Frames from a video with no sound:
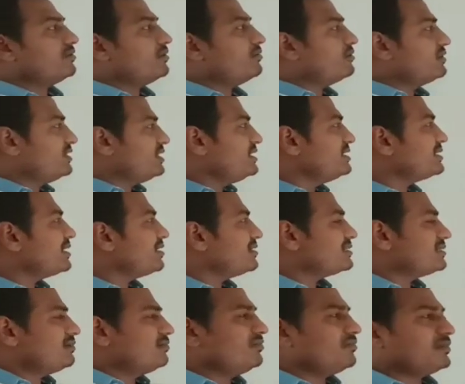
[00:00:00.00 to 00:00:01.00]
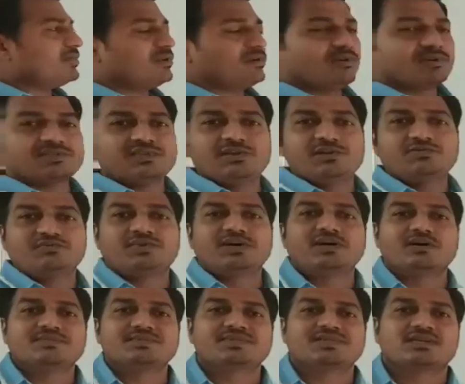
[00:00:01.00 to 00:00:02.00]
these are some auxiliary
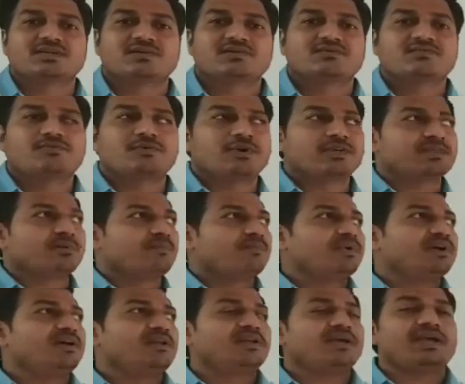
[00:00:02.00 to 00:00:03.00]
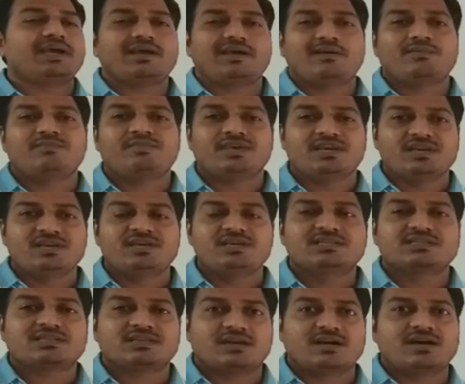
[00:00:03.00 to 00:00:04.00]
verbs. For example, am,
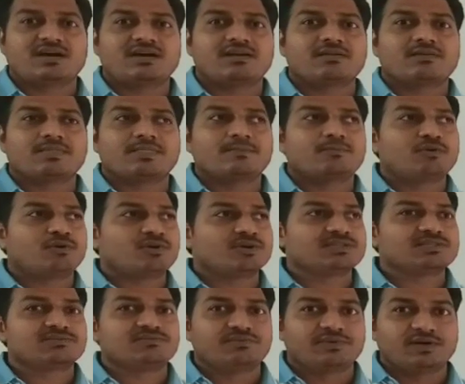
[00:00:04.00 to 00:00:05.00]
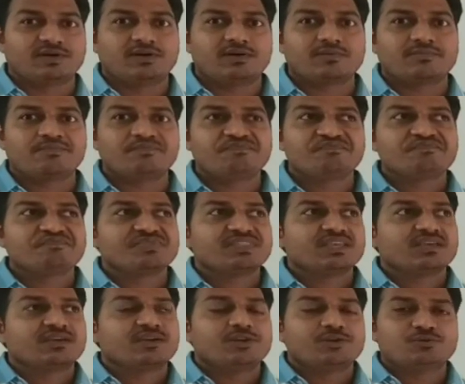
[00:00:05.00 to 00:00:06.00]
is, are, was, were,
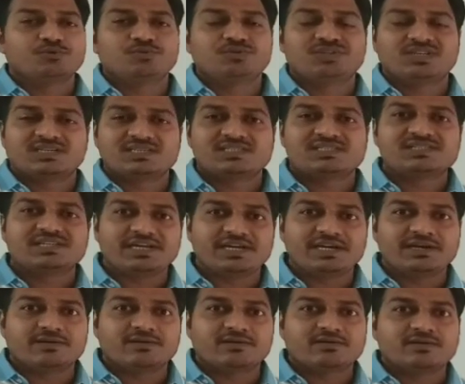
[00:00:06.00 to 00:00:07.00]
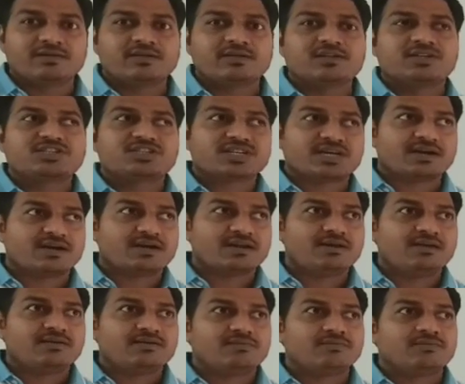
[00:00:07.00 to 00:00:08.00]
do, does, did,
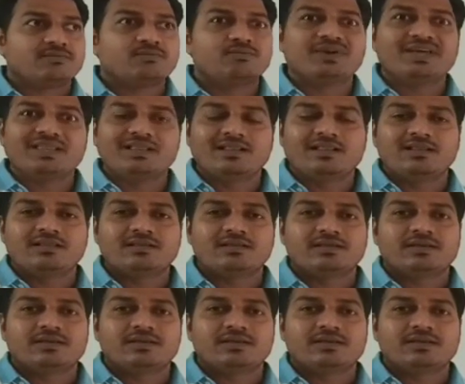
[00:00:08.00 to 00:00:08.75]
shall, will,